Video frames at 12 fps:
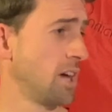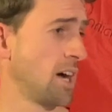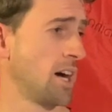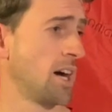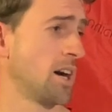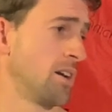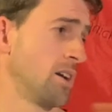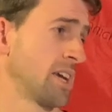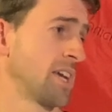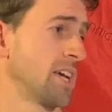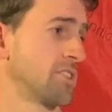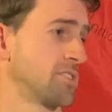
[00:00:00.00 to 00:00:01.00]
I
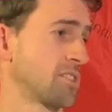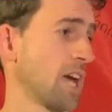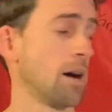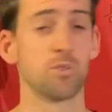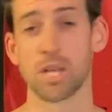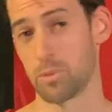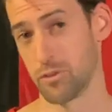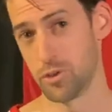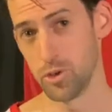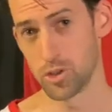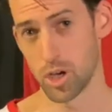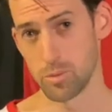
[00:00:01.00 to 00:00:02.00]
guess comes up a
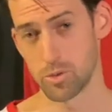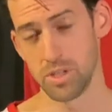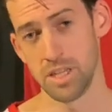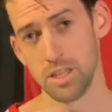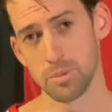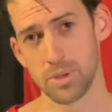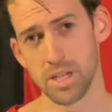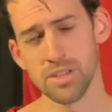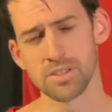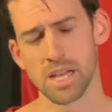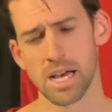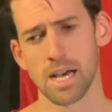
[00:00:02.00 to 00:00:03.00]
few times in the piece.